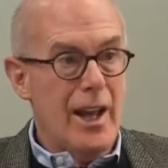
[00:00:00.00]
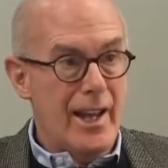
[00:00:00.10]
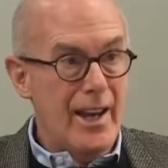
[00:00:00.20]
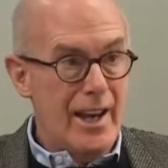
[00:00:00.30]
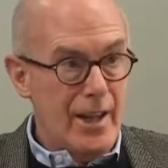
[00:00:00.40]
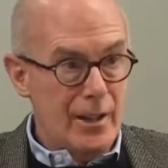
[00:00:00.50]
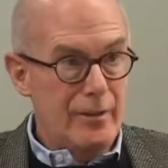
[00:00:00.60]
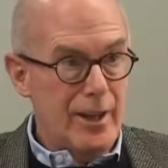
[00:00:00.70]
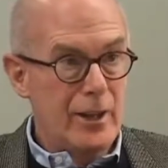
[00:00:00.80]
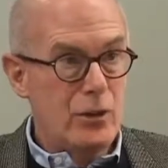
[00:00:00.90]
And
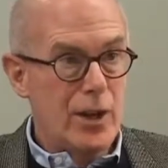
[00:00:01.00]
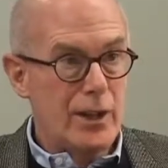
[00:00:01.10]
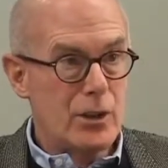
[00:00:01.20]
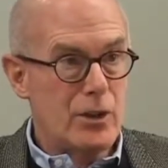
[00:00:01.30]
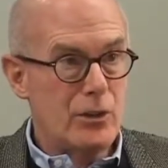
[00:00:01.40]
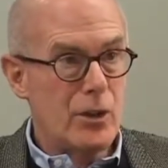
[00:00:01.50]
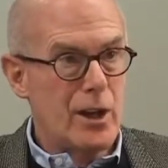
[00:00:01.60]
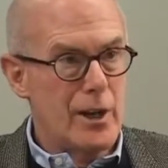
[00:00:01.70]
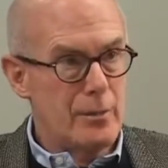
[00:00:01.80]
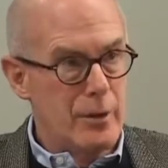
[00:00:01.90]
elevated
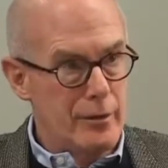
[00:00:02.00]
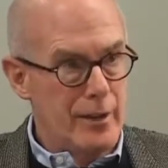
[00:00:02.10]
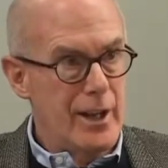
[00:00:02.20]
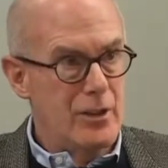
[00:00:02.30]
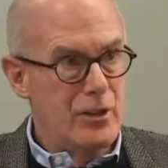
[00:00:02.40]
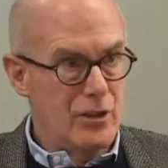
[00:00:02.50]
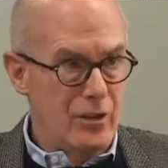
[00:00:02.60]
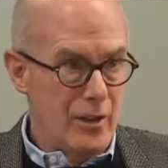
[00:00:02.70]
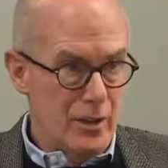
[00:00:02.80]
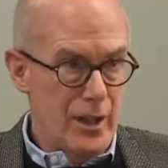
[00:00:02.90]
triglyceride prevents